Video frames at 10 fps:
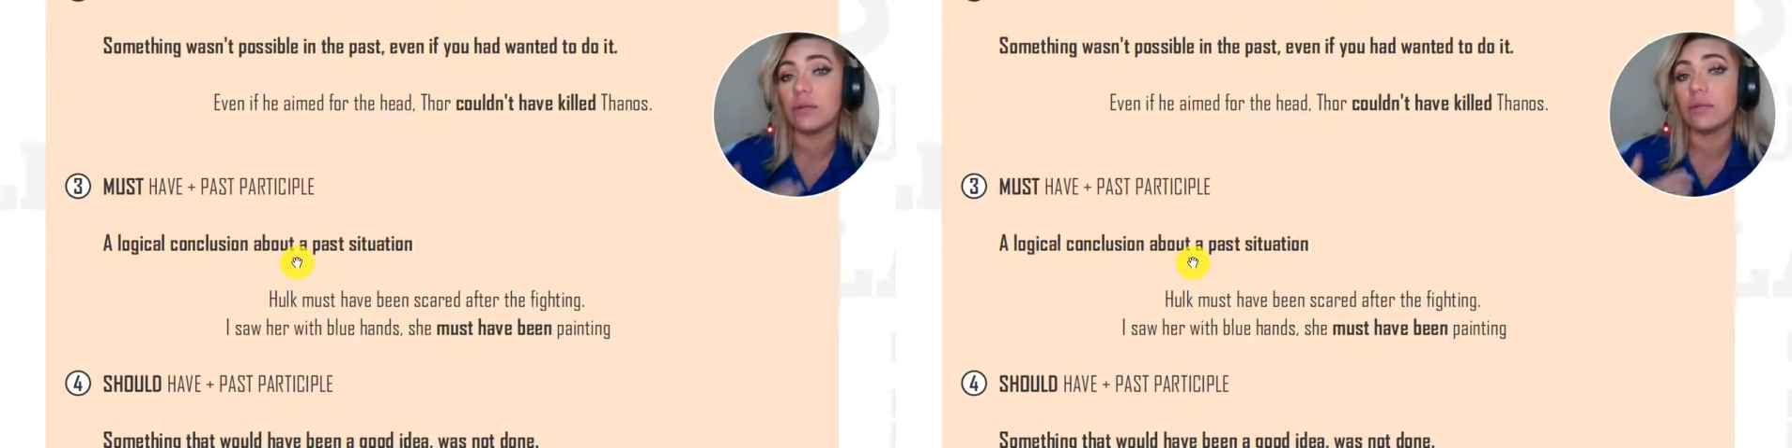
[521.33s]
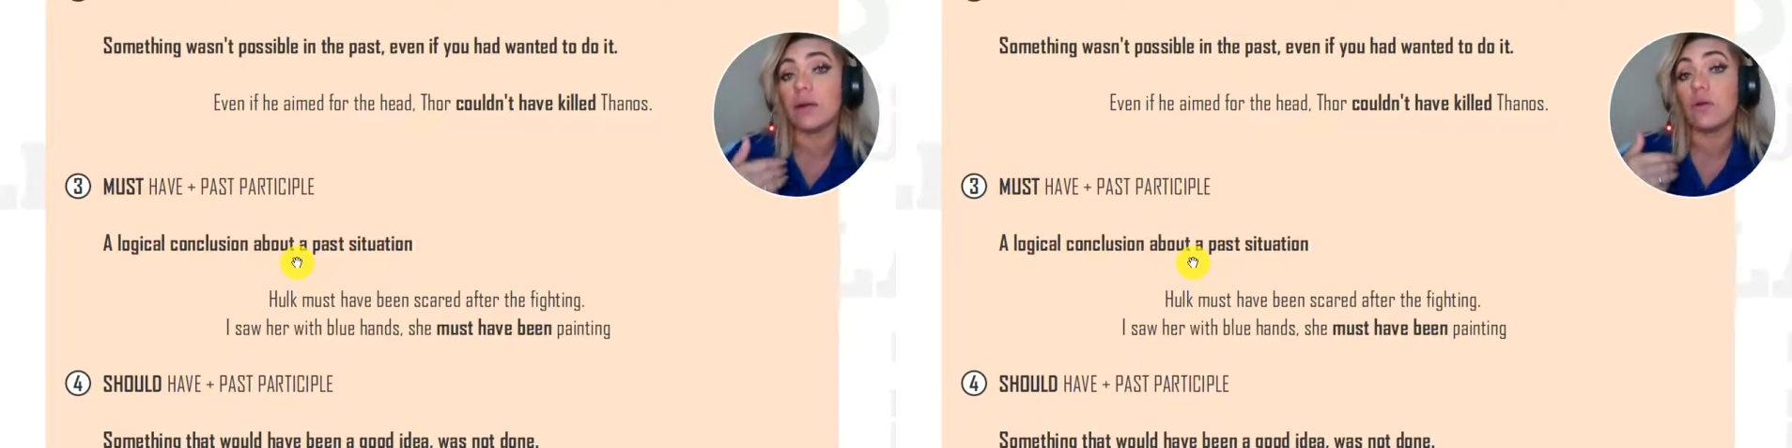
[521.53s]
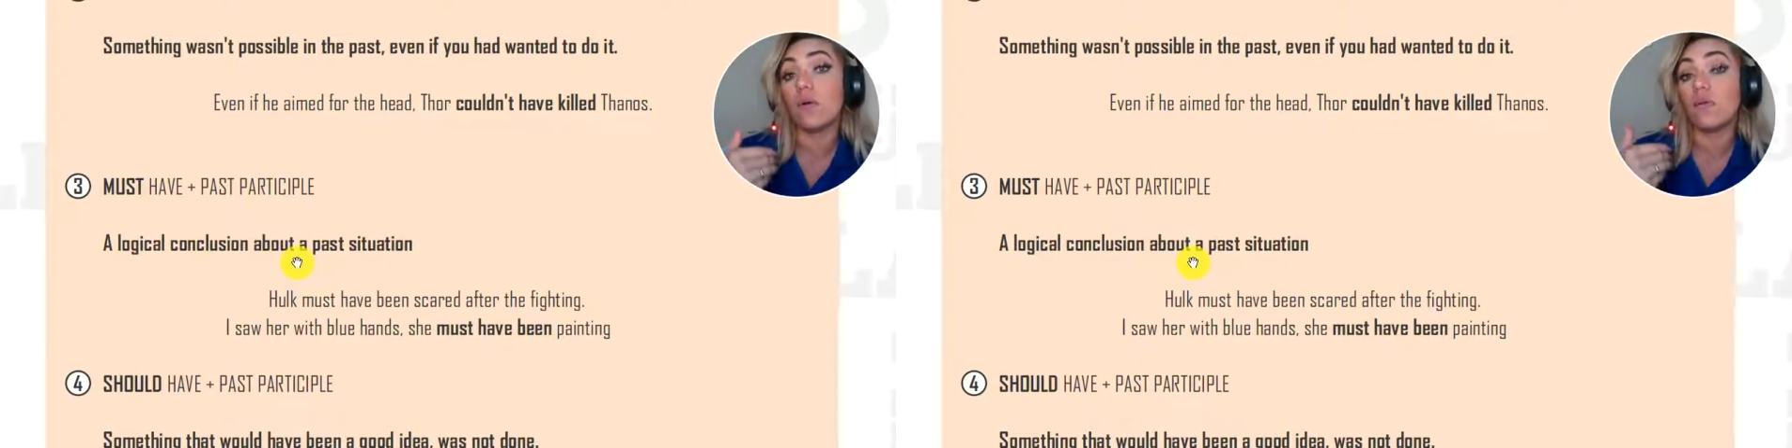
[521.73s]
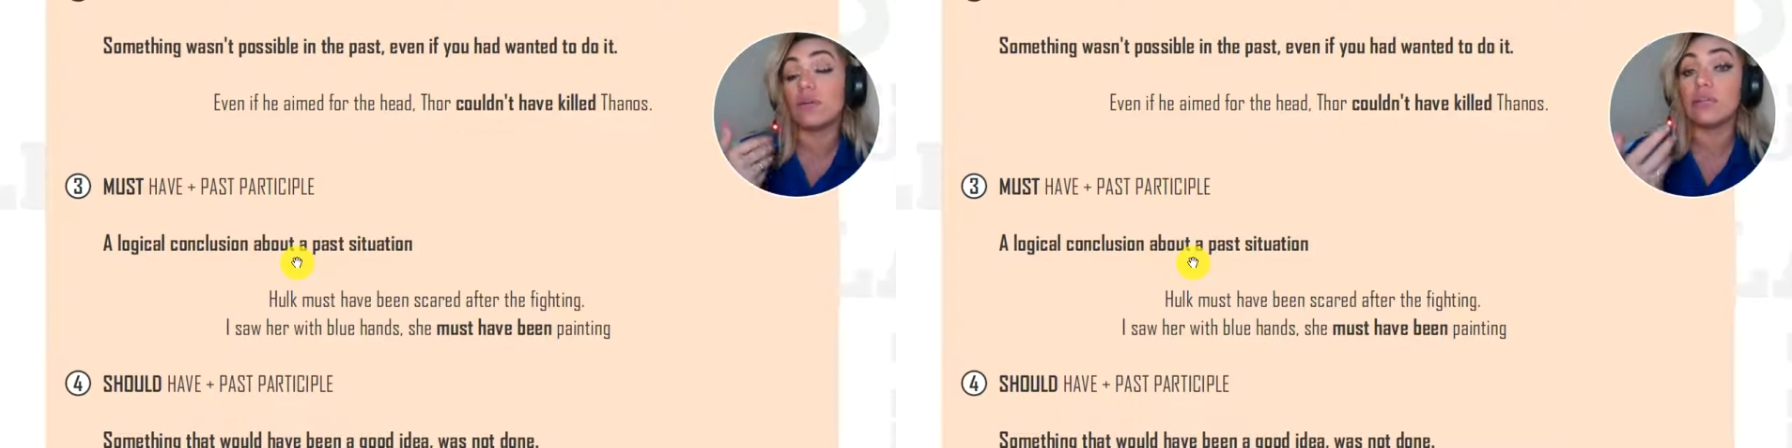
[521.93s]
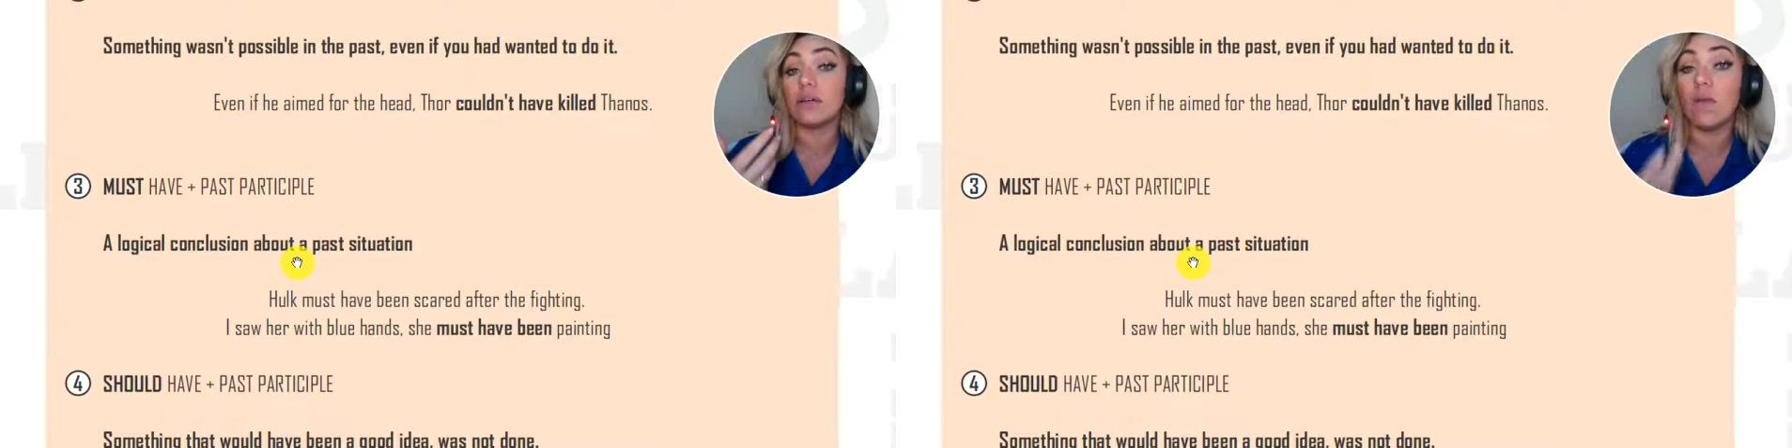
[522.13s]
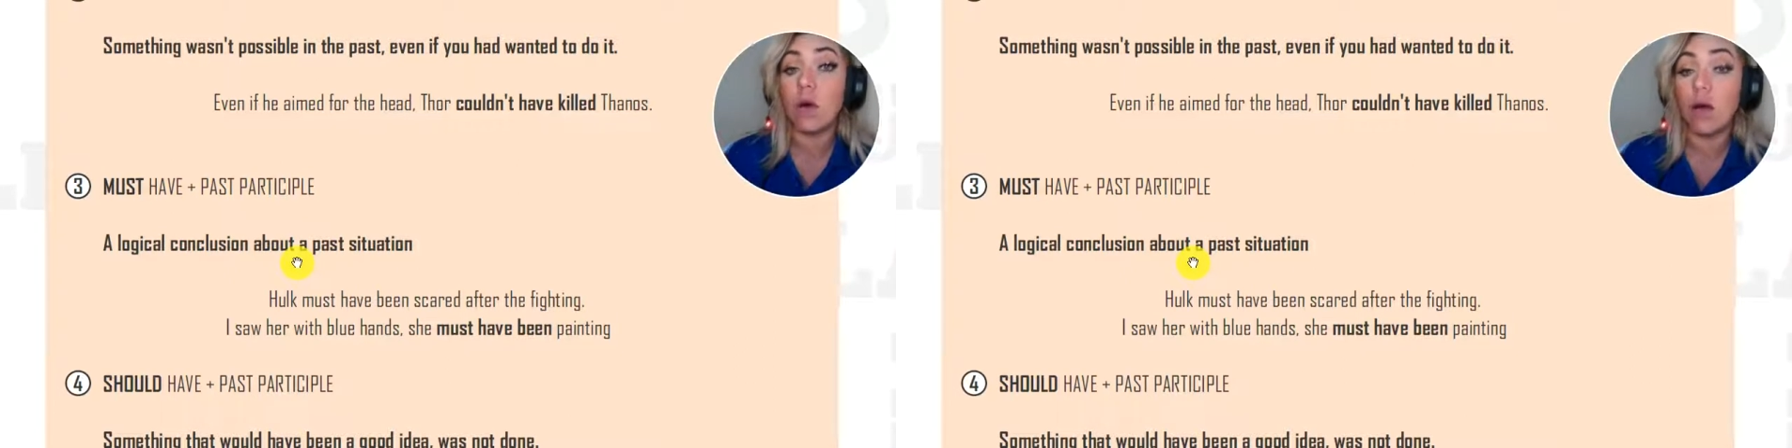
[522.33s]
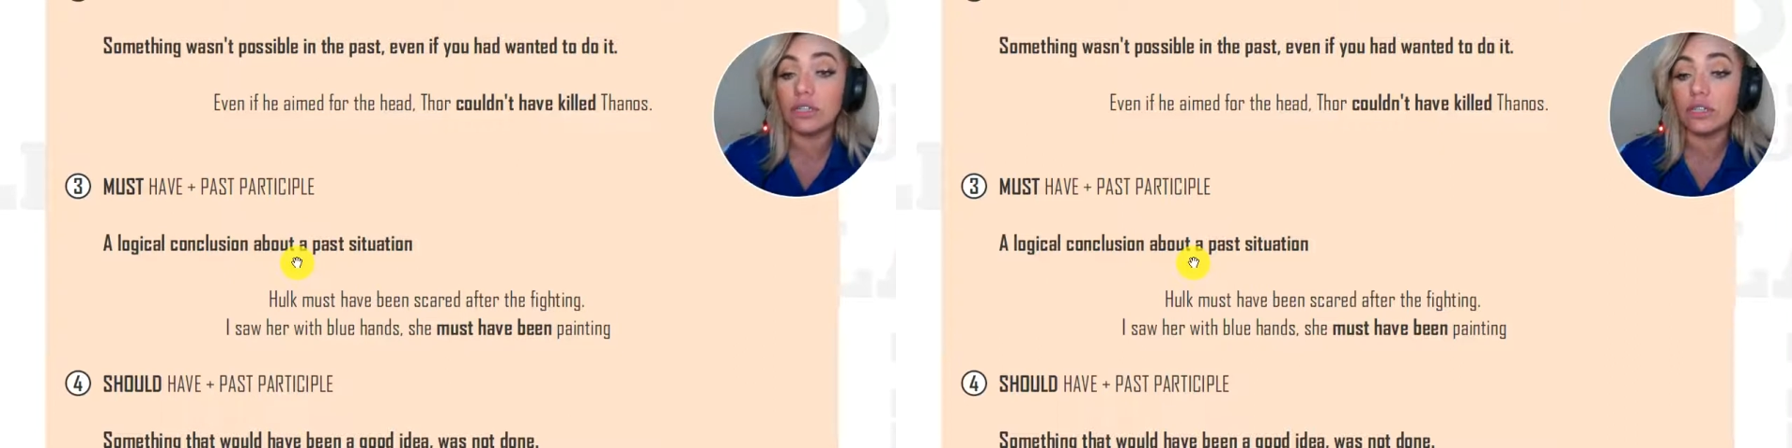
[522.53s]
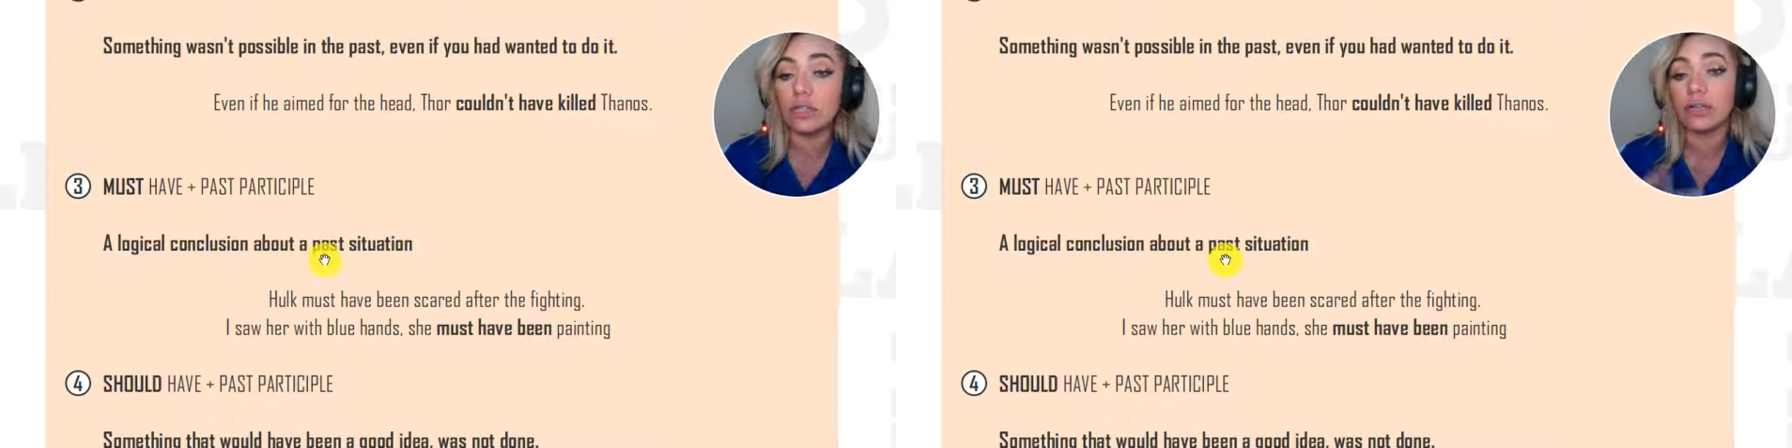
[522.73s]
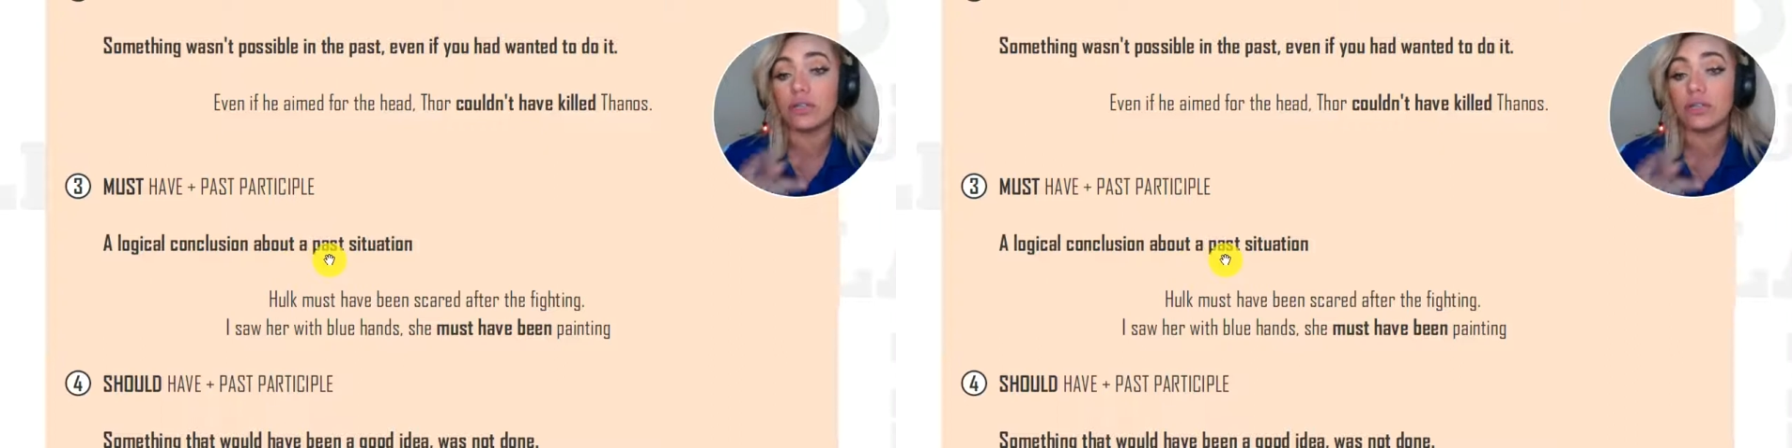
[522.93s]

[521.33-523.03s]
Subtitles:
Uma conclusão lógica